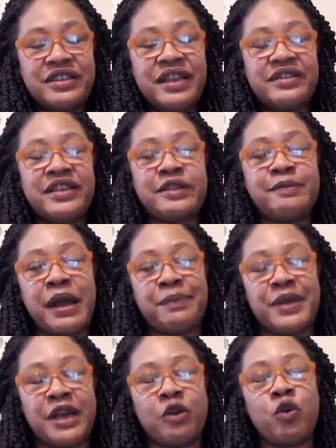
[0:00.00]
This might
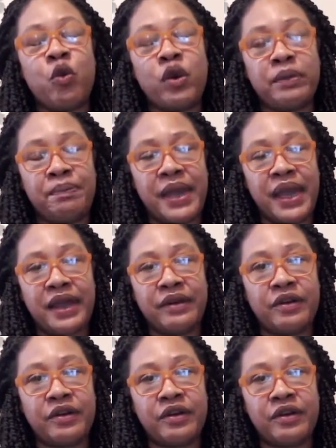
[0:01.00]
be a court
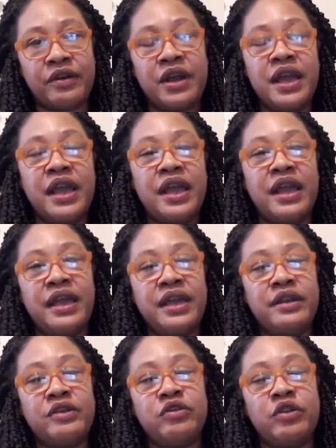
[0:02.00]
matter,
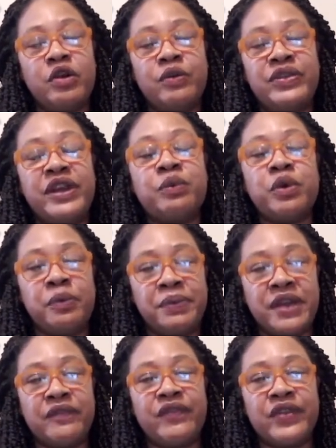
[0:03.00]
and, you know, there will
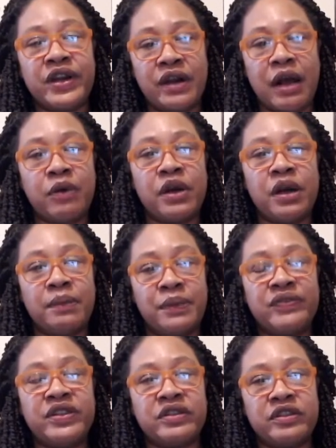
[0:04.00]
be a fair outcome
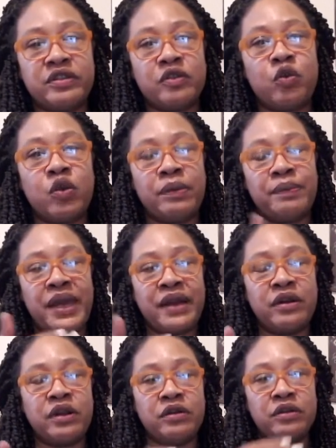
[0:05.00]
if this is a court matter,
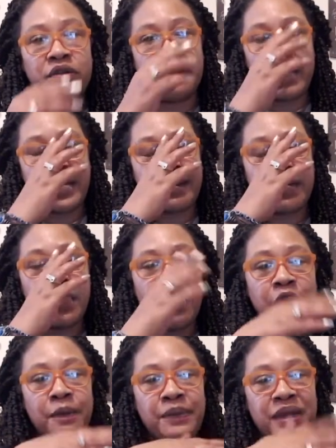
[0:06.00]
it looks like.
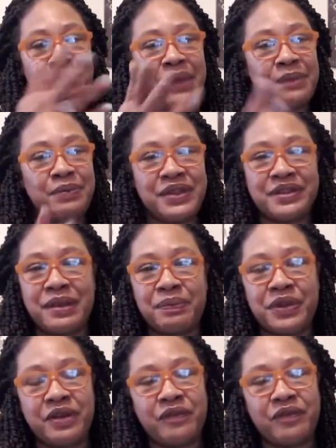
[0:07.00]
It might be
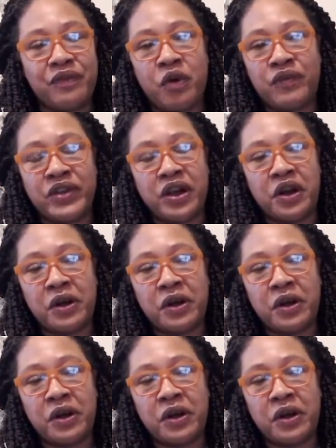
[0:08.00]
something involving